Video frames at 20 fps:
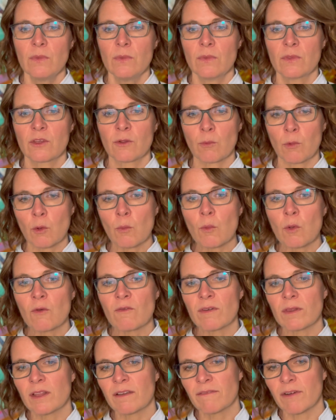The
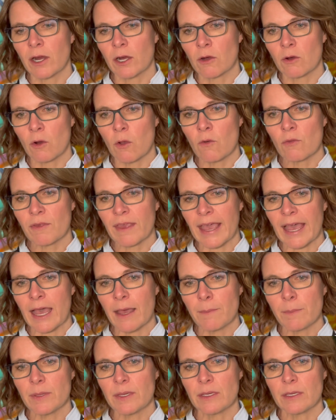removal of our growth
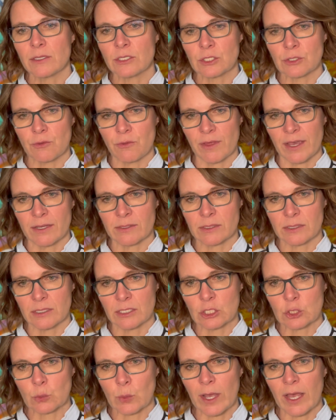cap in
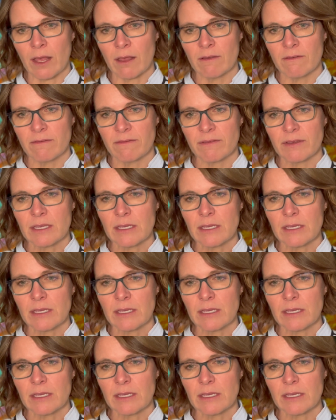2012